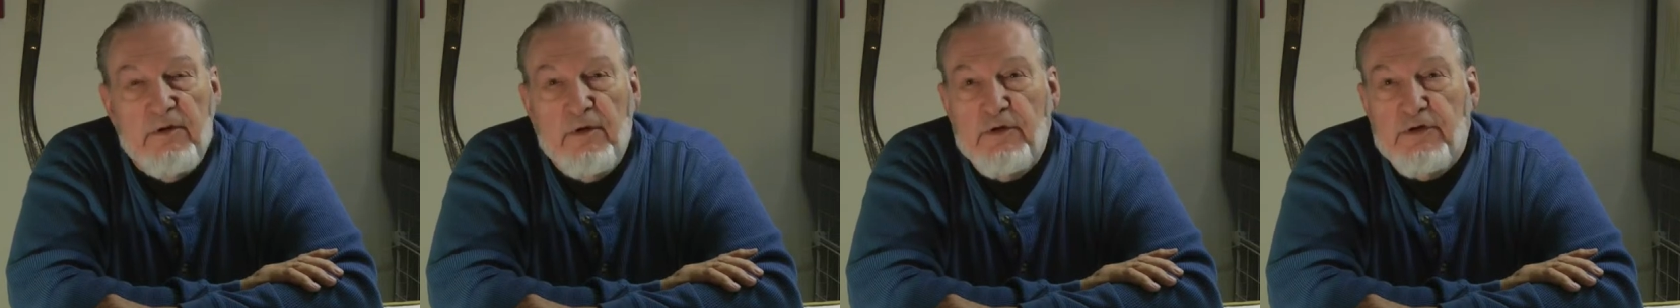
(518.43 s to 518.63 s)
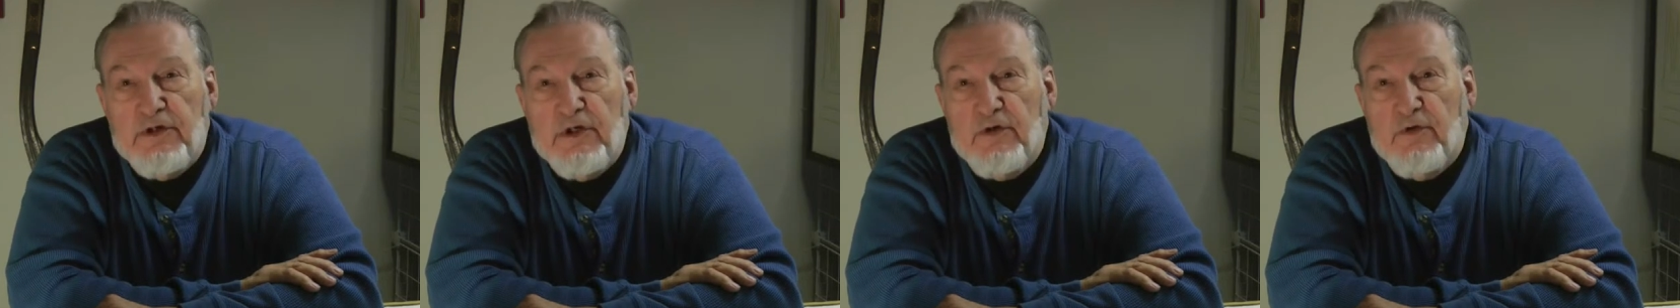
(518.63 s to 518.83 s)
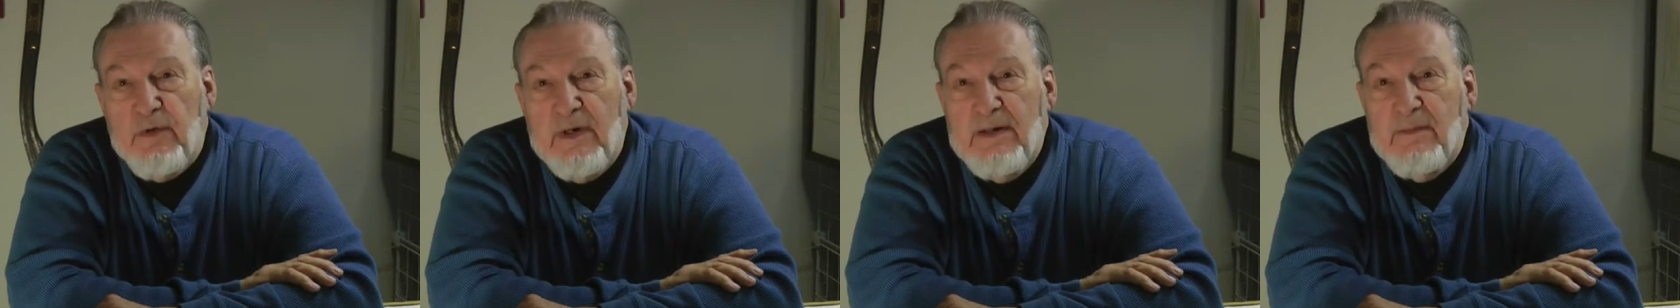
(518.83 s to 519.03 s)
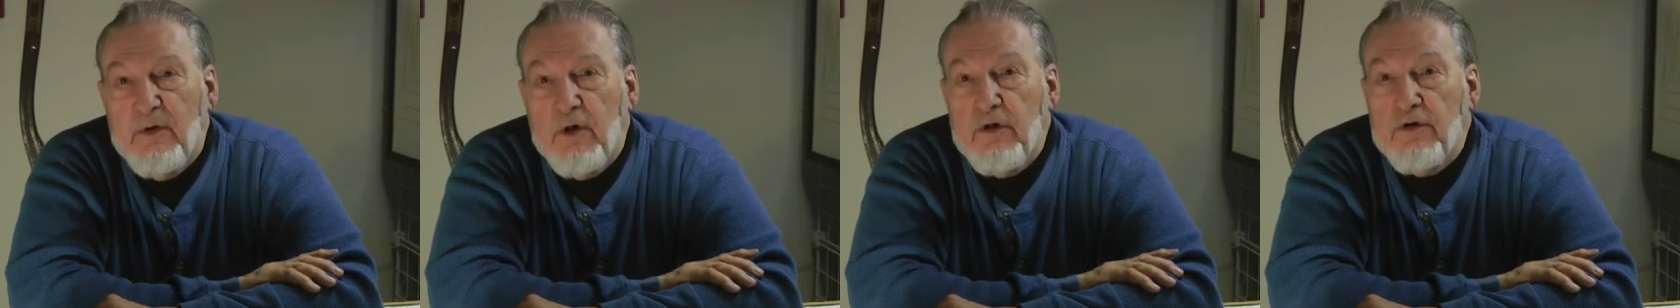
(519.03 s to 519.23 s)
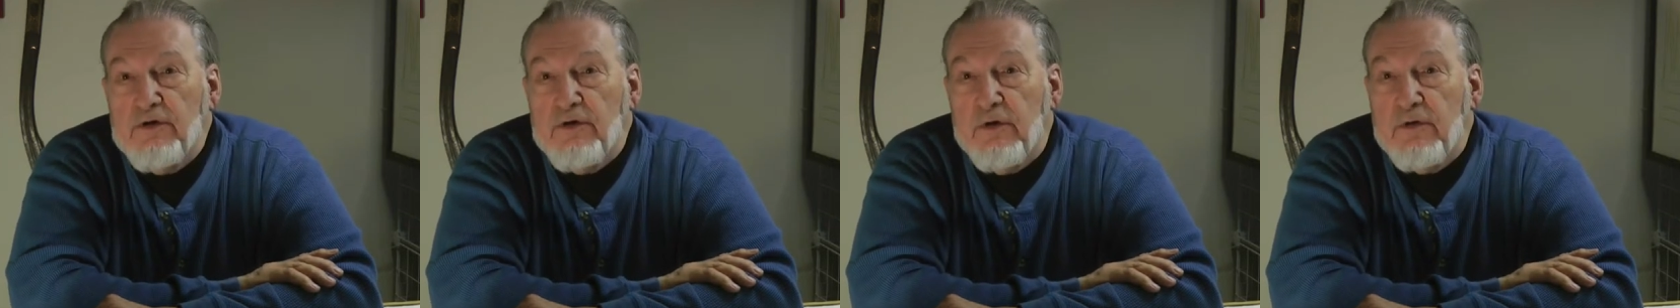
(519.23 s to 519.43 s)
Lucid
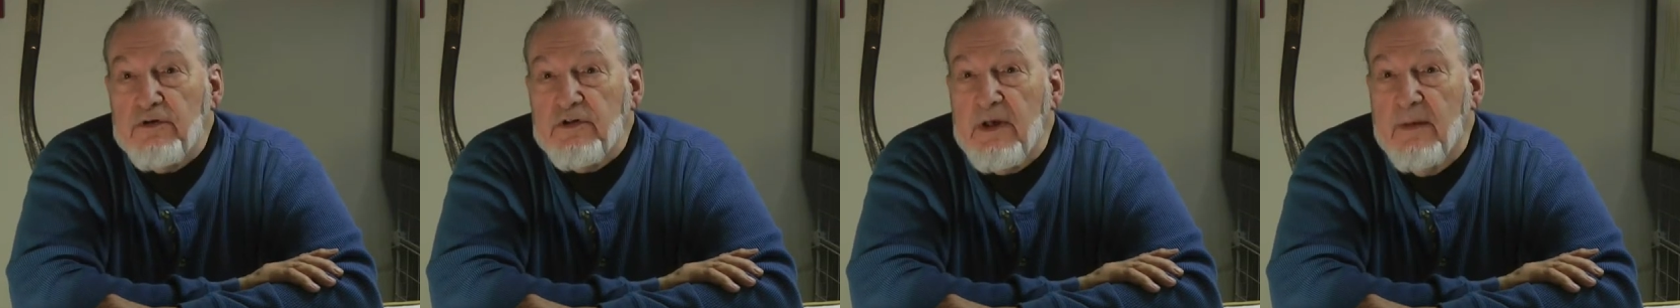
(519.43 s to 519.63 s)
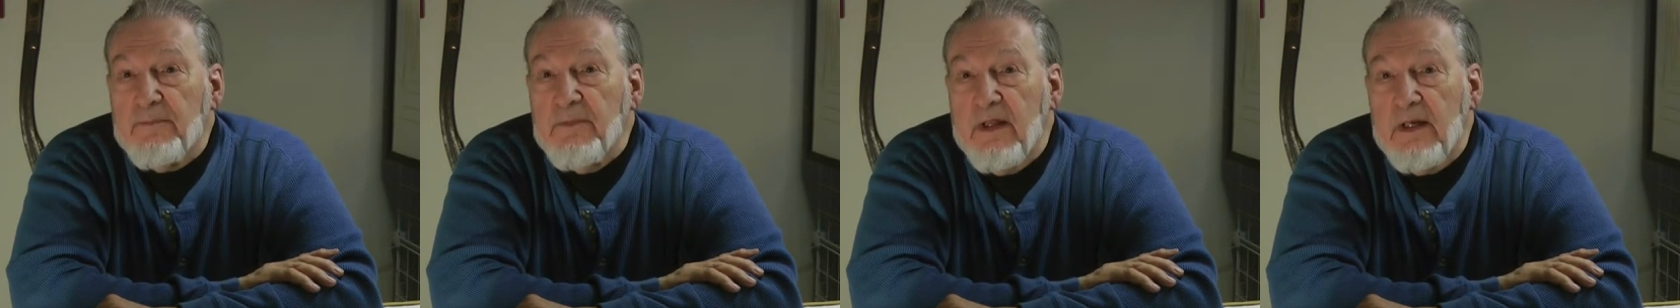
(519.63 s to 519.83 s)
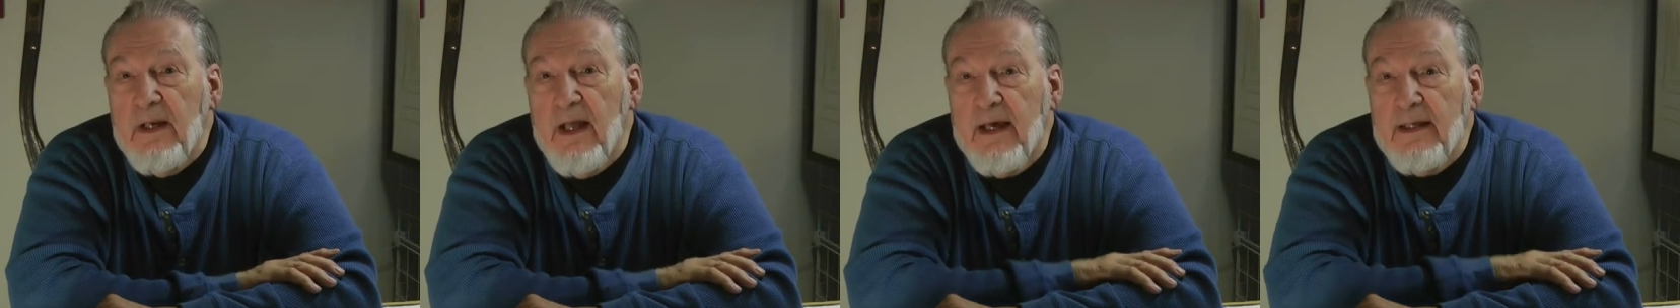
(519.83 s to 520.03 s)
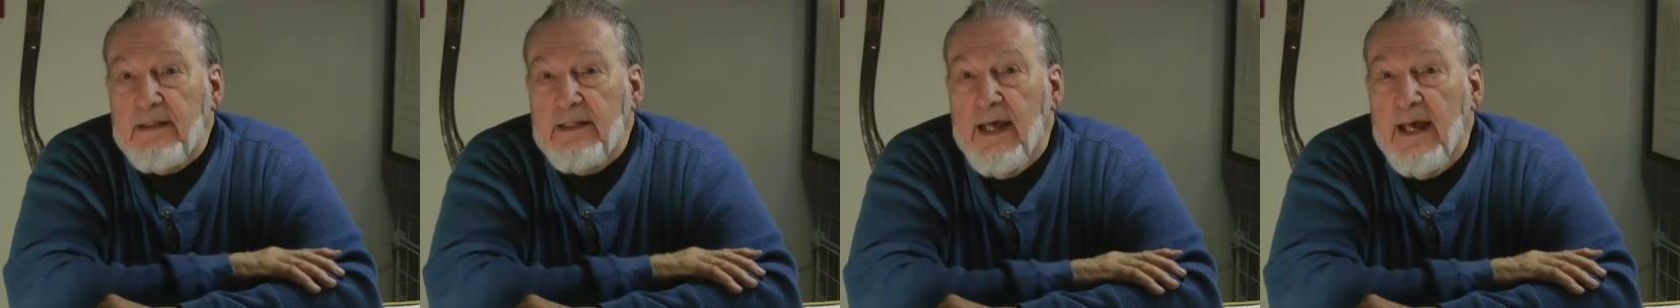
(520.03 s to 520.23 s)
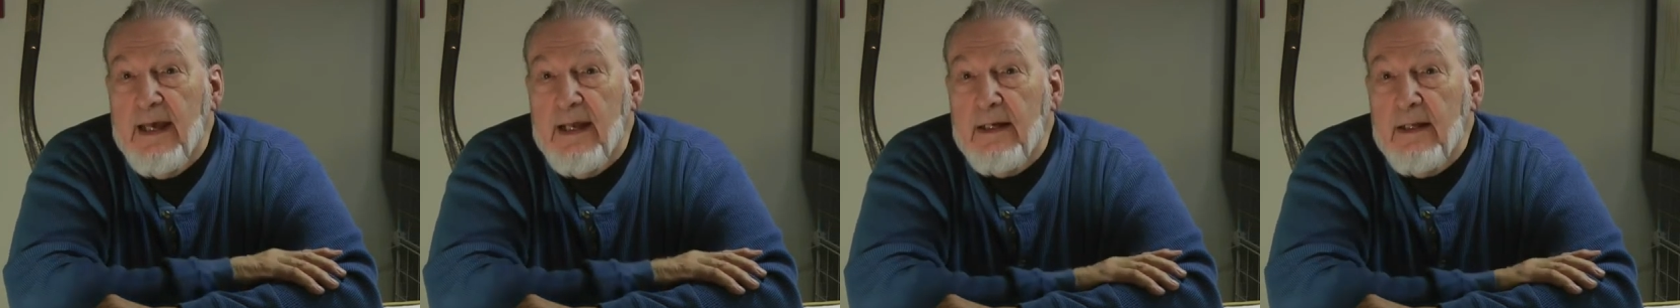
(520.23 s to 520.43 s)
Dreamers or something like
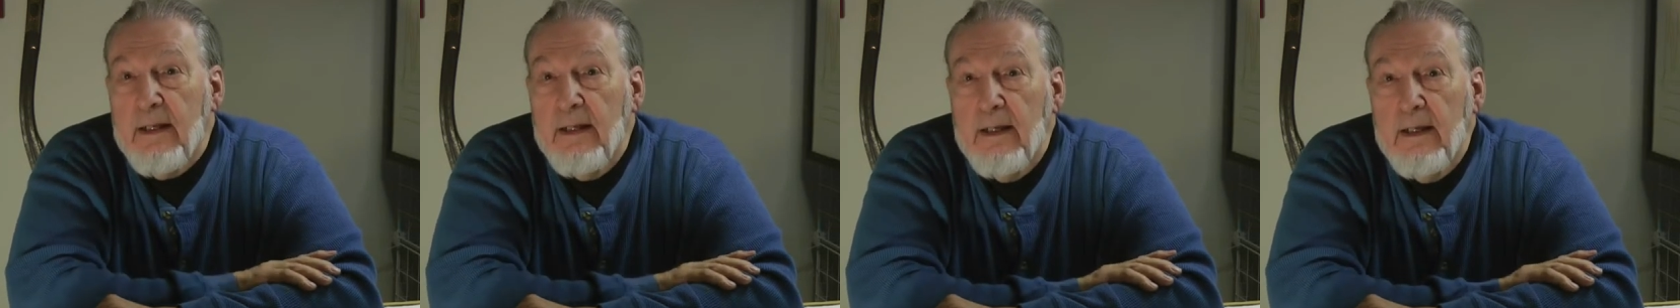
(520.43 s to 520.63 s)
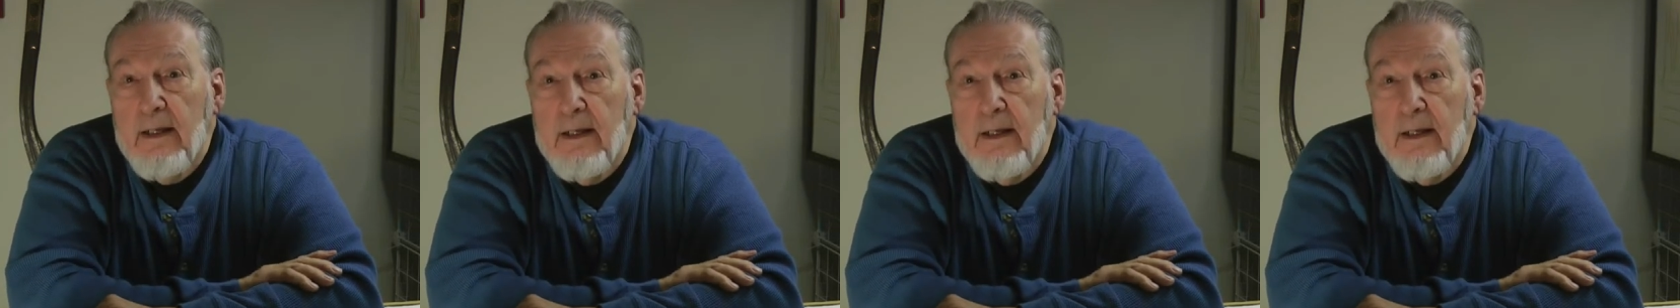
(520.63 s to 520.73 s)
that,